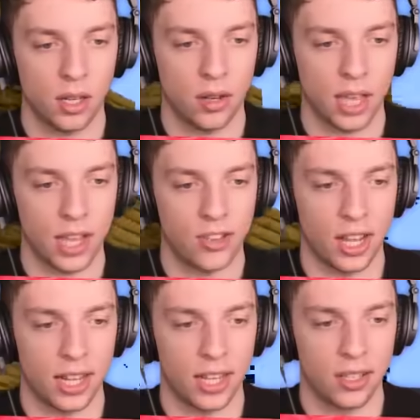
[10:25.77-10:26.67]
oh okay, okay,
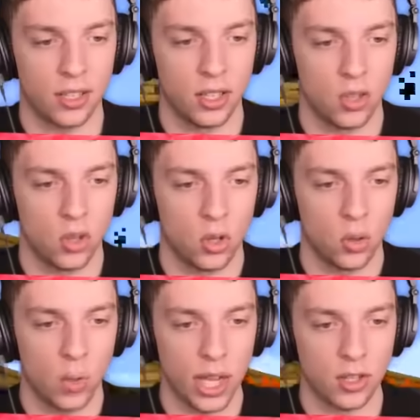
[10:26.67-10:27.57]
Jelly. I am so
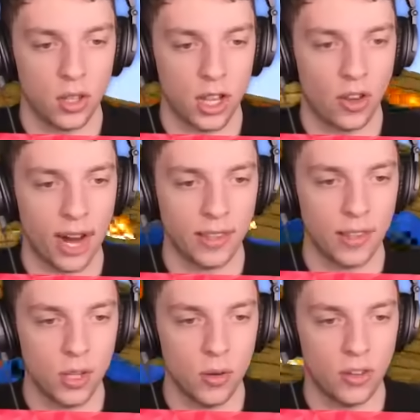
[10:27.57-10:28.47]
jelly. dead. Wait, attract it
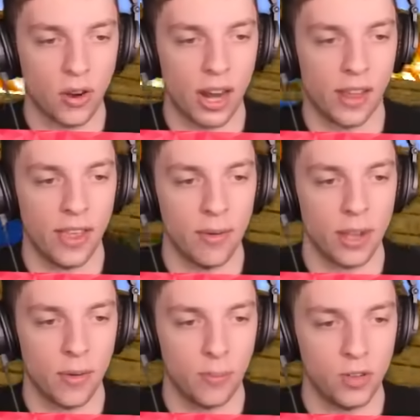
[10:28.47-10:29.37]
to you, Crainer. There we
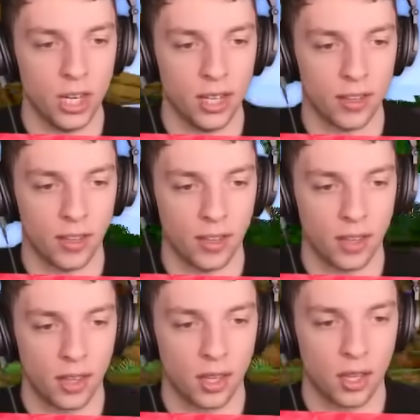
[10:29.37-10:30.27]
go. Genius. Yeah,
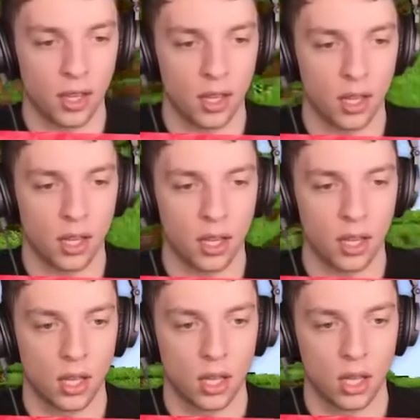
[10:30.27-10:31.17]
I got him. I
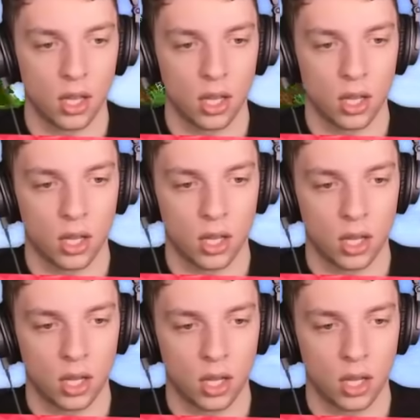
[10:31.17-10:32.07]
got him. Why
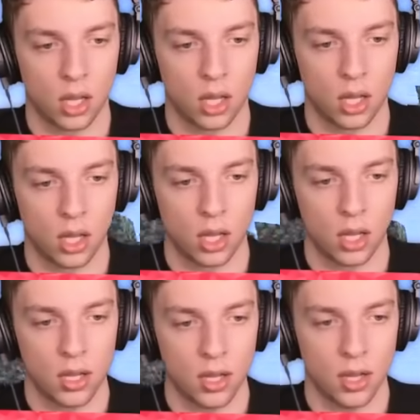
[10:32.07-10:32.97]
do you want to put everything
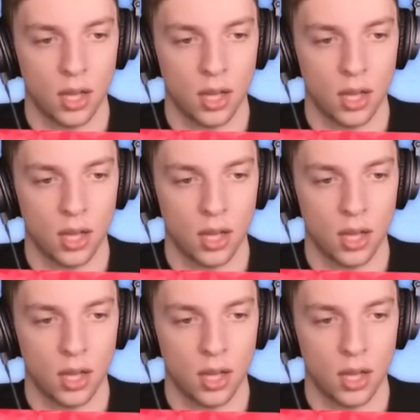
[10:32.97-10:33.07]
on fire,